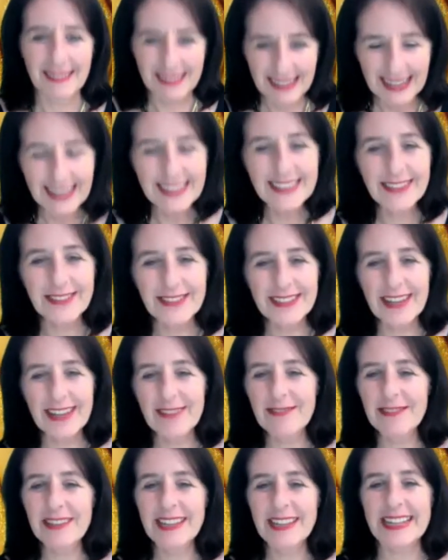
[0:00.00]
That's
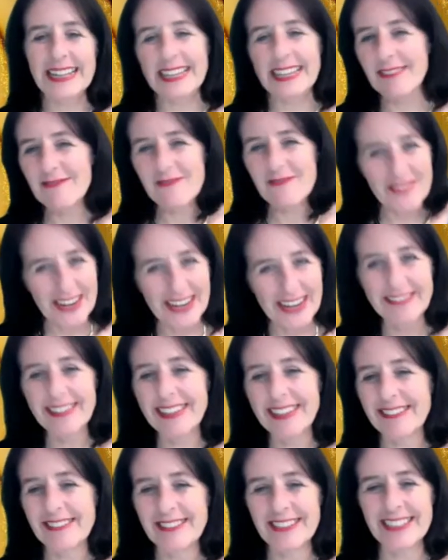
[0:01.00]
definitely
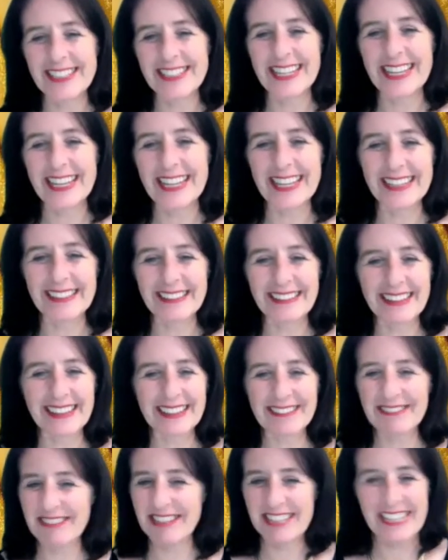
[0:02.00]
very interesting and
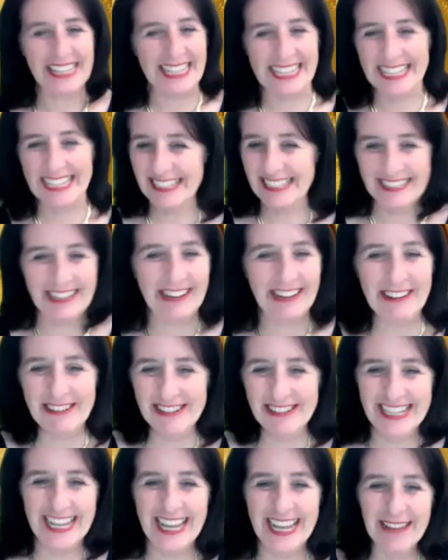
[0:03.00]
a genius
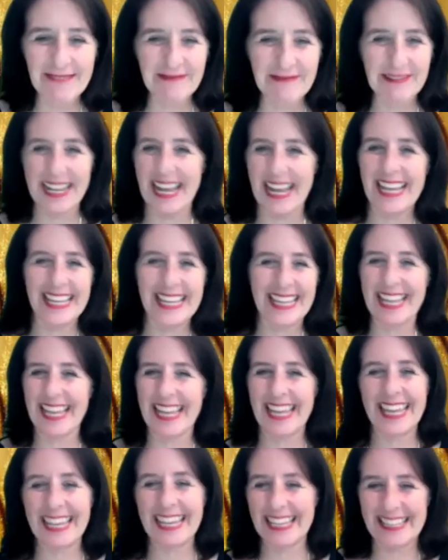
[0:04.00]
concept, I
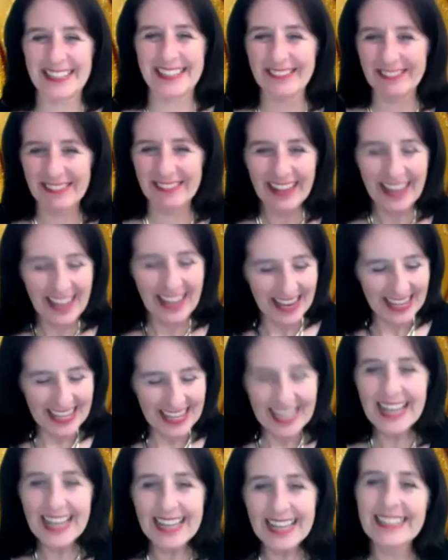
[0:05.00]
think, too.
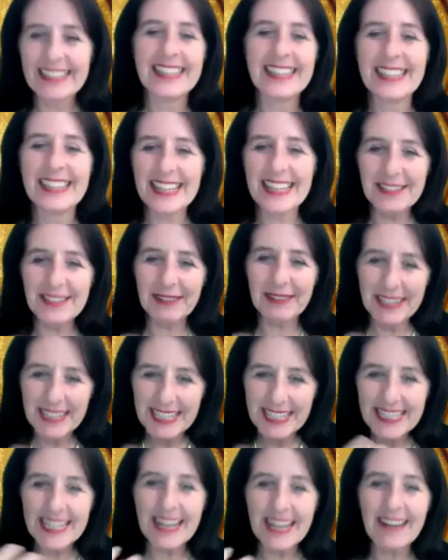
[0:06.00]
Yeah, it's really
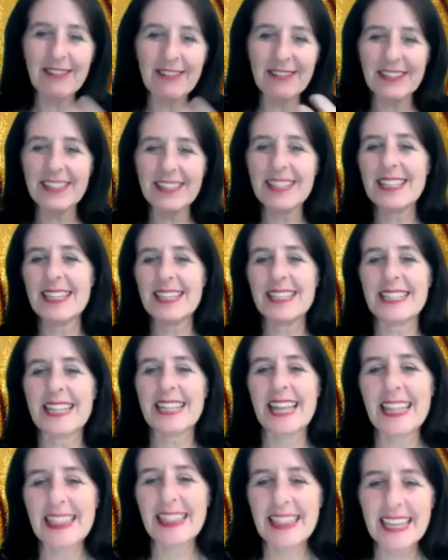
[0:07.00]
this, also this
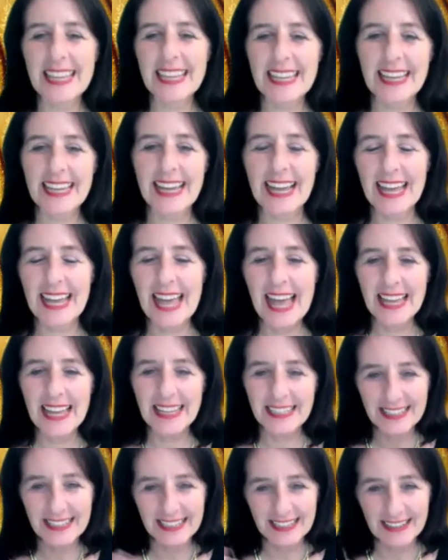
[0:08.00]
aesthetic.
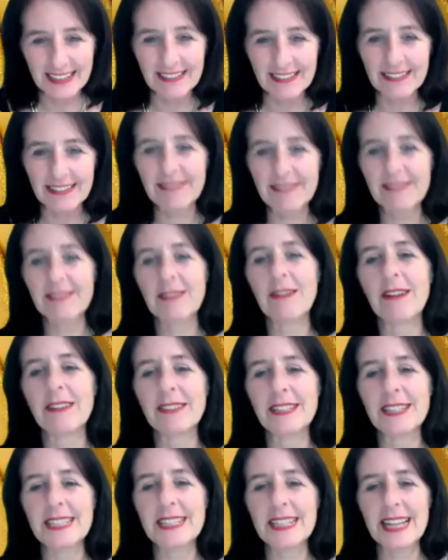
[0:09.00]
I
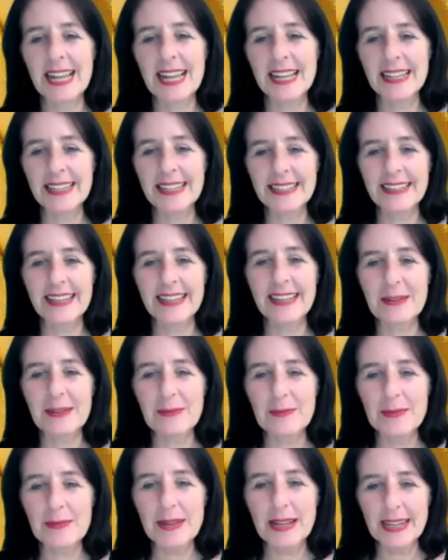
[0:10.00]
understand
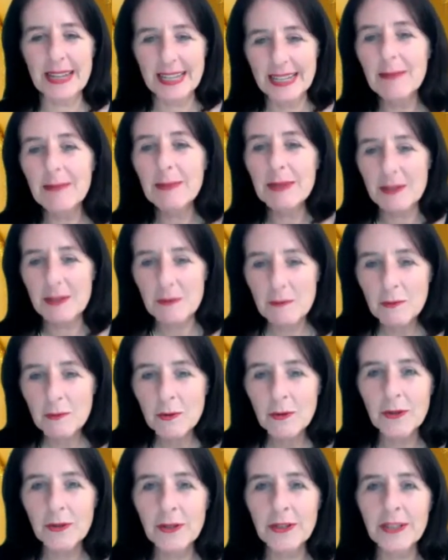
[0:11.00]
a little bit
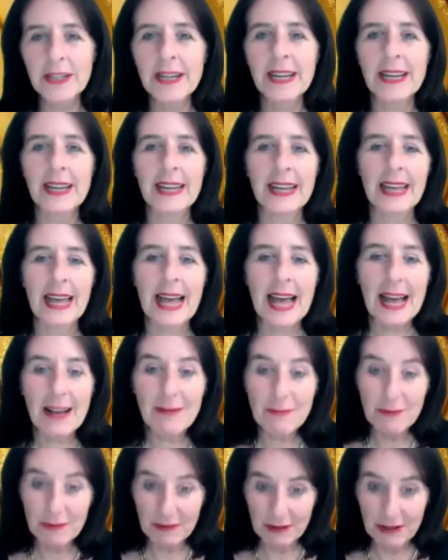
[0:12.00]
more
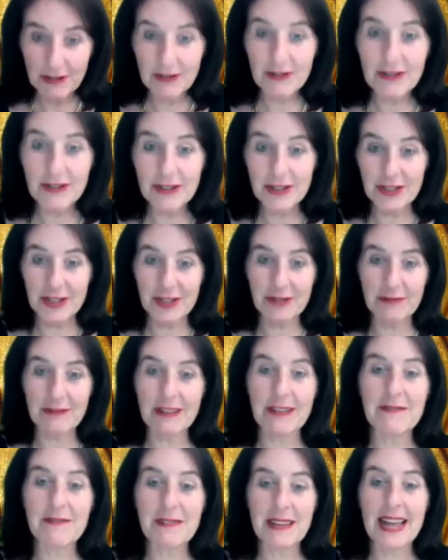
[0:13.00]
how large you
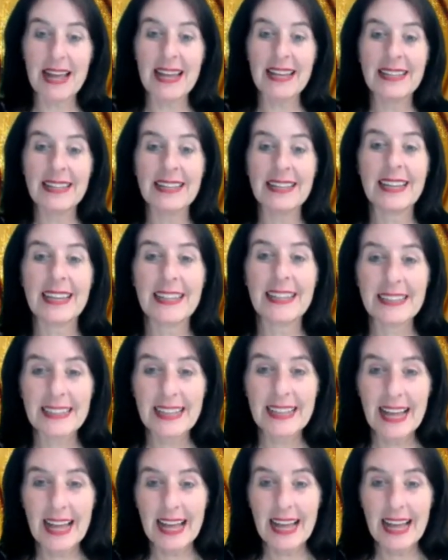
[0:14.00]
define and